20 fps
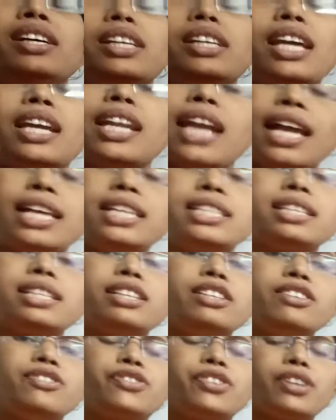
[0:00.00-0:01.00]

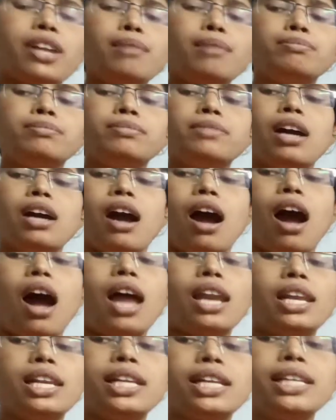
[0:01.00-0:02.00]
arised from
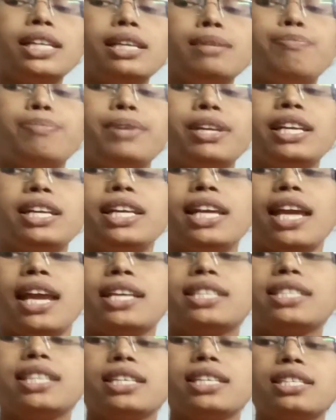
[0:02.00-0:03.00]
already
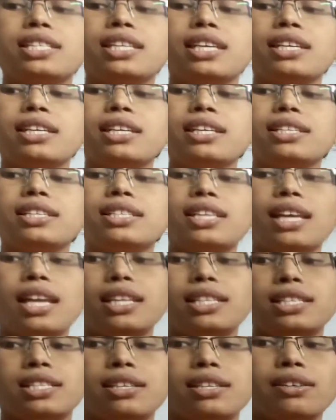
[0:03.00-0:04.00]
pre-existing
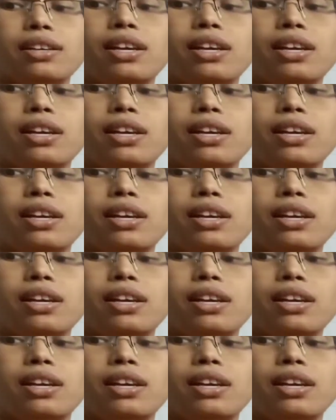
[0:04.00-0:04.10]
cells.